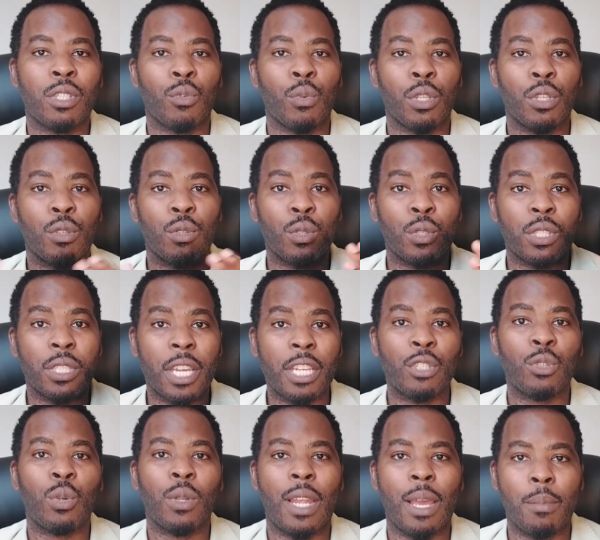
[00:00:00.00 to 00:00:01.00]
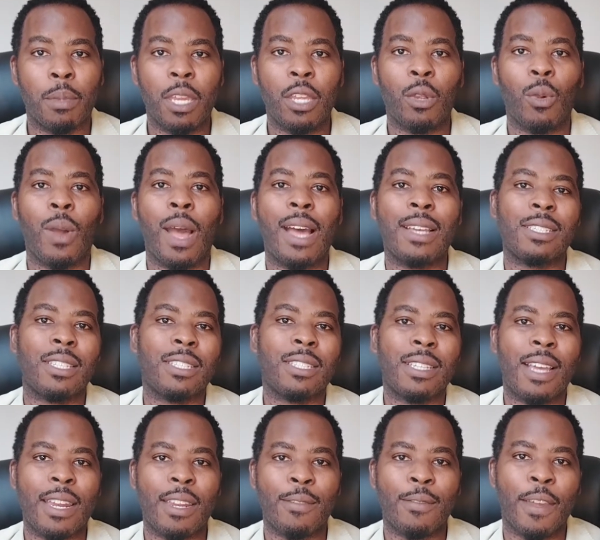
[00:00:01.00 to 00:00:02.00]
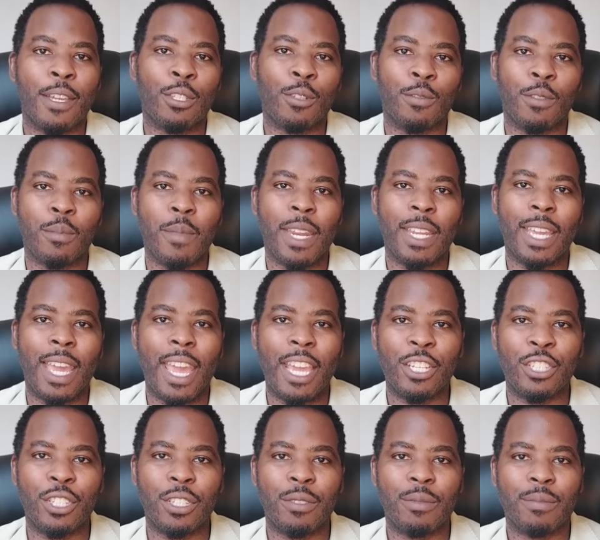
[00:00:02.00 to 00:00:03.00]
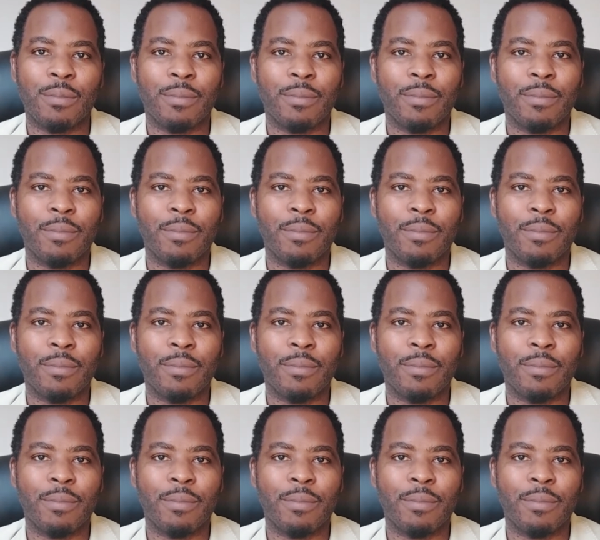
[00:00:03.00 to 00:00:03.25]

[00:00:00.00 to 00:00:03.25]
they reduce your sexual libido as a side effect of the medication.